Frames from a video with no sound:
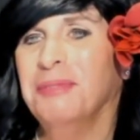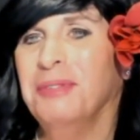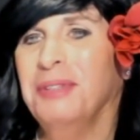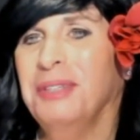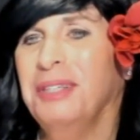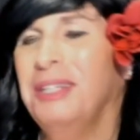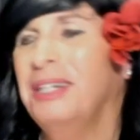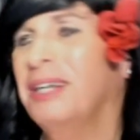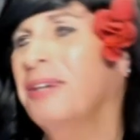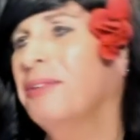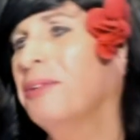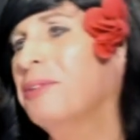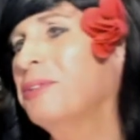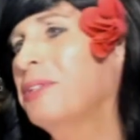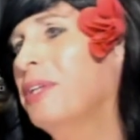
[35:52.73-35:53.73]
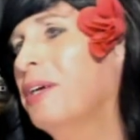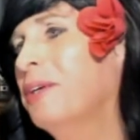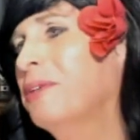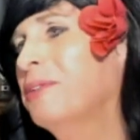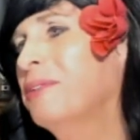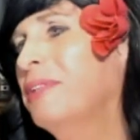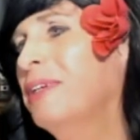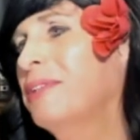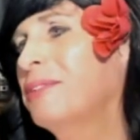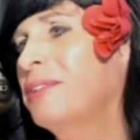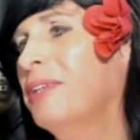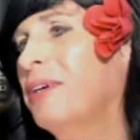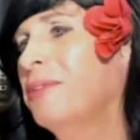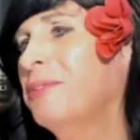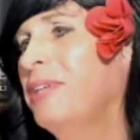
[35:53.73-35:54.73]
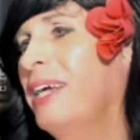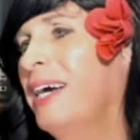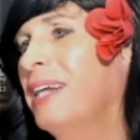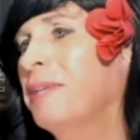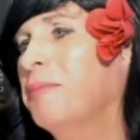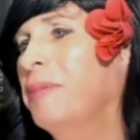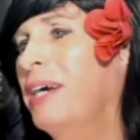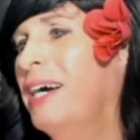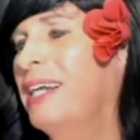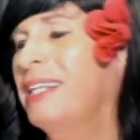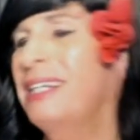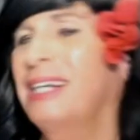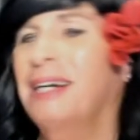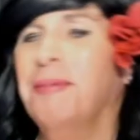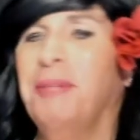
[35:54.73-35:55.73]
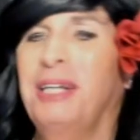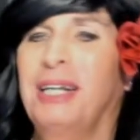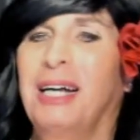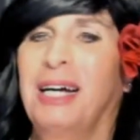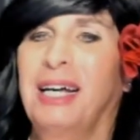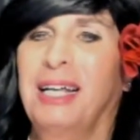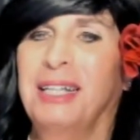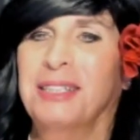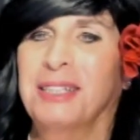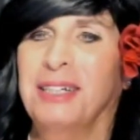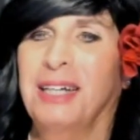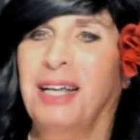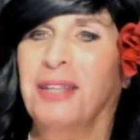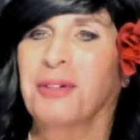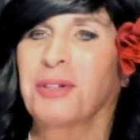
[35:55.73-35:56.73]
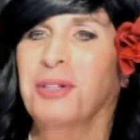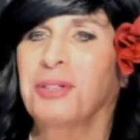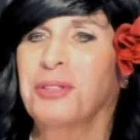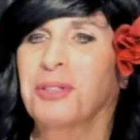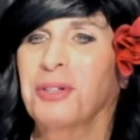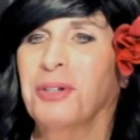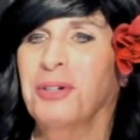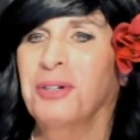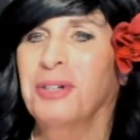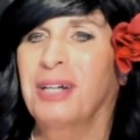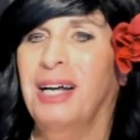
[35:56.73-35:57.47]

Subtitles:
You know, there's no doubt about it. I mean, that's another concern.